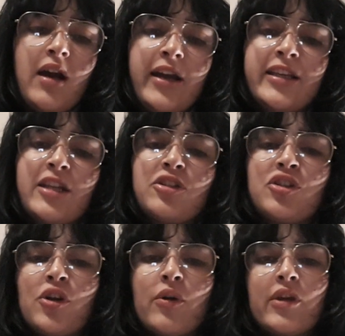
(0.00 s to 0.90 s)
I can
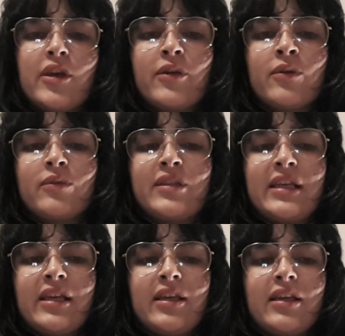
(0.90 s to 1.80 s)
show you
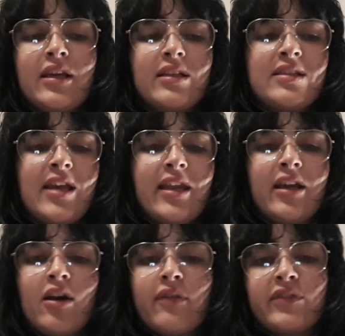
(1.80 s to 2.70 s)
the
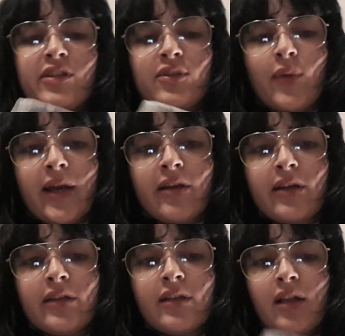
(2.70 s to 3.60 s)
aesthetic of this
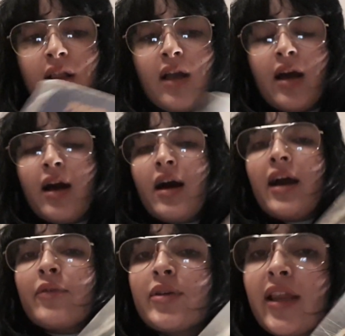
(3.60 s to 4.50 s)
record.
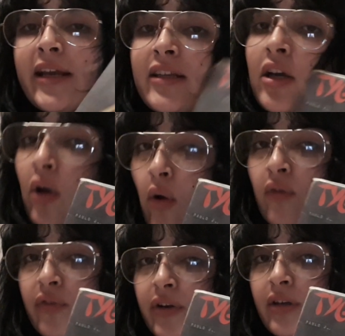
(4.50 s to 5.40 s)
I really like the
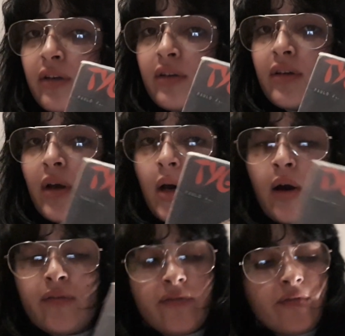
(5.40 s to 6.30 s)
cover of